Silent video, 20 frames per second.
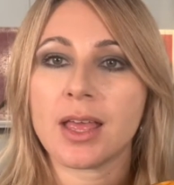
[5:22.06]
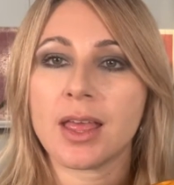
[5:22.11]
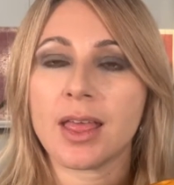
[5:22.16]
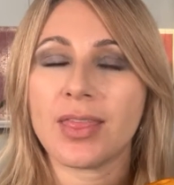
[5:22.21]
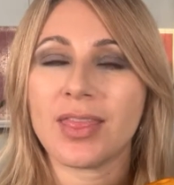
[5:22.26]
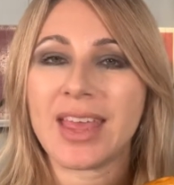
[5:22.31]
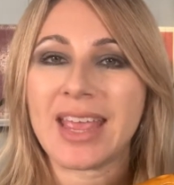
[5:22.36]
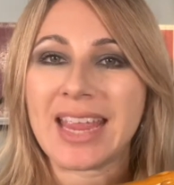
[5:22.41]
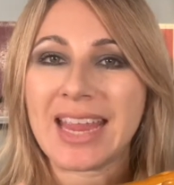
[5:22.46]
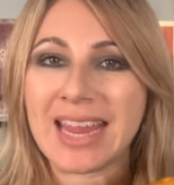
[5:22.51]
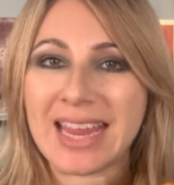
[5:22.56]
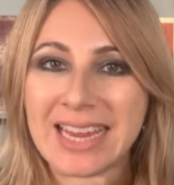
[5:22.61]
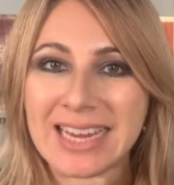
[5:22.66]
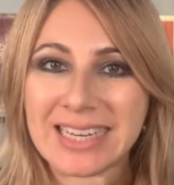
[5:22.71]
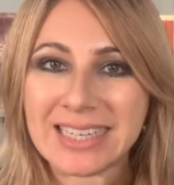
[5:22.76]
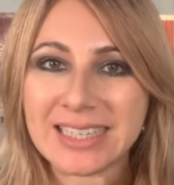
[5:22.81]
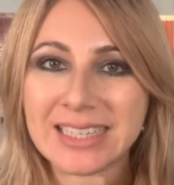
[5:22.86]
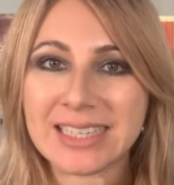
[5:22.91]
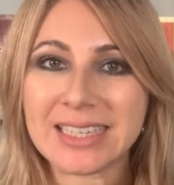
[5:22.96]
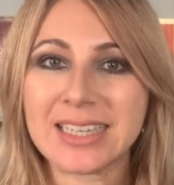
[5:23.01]
the heat
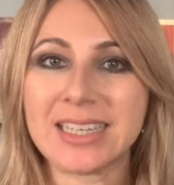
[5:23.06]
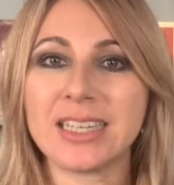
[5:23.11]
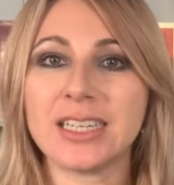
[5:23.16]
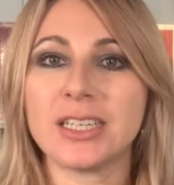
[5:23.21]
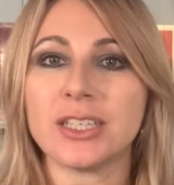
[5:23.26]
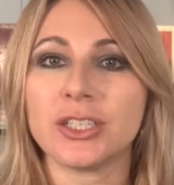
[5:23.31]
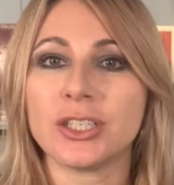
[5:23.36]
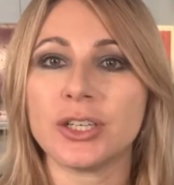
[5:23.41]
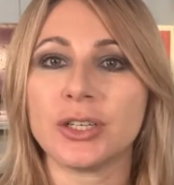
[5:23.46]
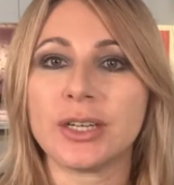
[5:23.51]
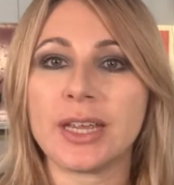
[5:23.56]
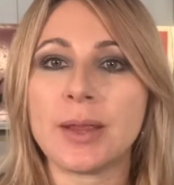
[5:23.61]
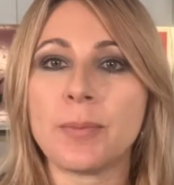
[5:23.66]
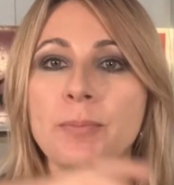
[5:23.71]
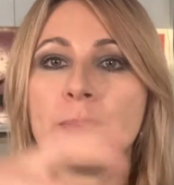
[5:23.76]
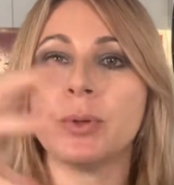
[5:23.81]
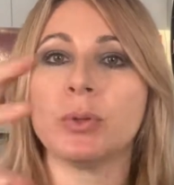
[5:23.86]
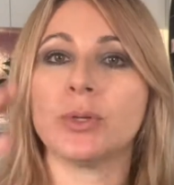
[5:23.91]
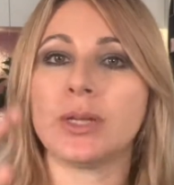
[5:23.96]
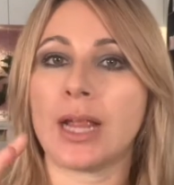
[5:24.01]
to keep
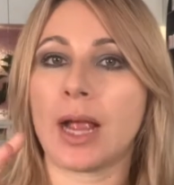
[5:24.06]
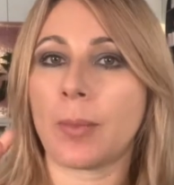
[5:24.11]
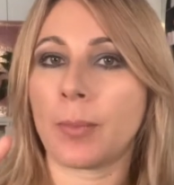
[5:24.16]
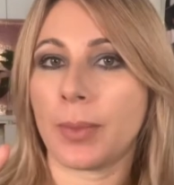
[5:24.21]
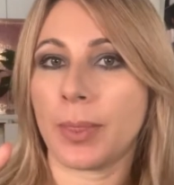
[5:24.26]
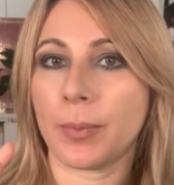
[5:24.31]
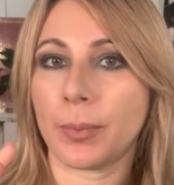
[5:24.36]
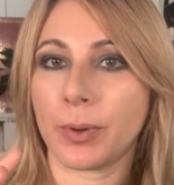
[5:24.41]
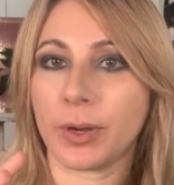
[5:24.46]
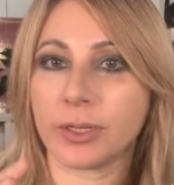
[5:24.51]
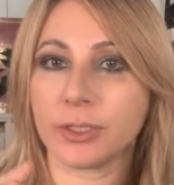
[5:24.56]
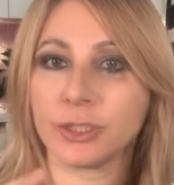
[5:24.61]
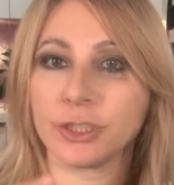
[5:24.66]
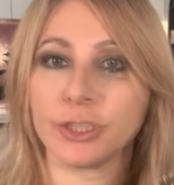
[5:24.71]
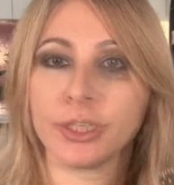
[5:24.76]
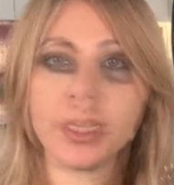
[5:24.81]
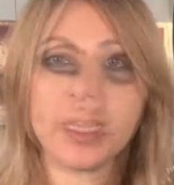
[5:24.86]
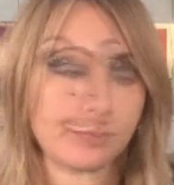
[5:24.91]
building up in the brush.